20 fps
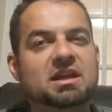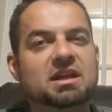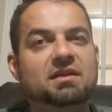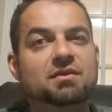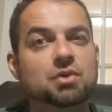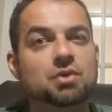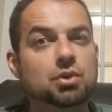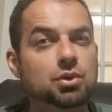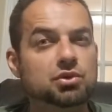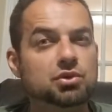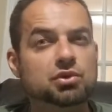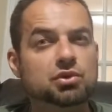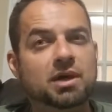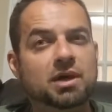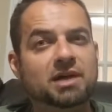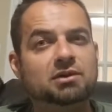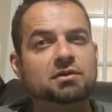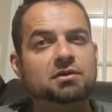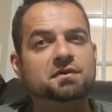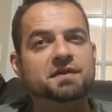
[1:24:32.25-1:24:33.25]
If you go too high
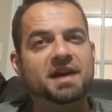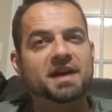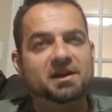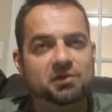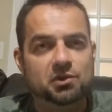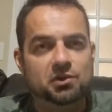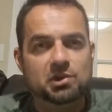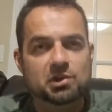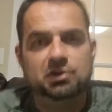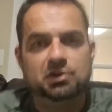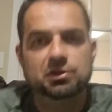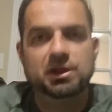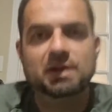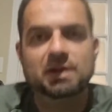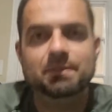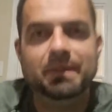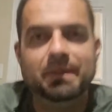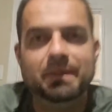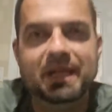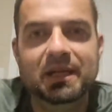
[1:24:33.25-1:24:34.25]
too fast, you can create
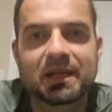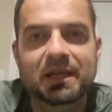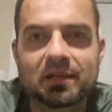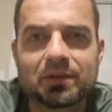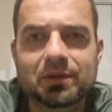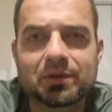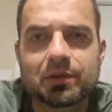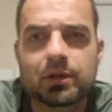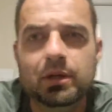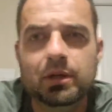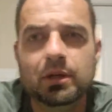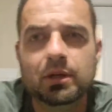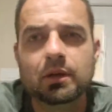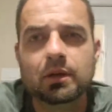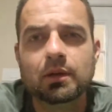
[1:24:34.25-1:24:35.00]
panic in the dog.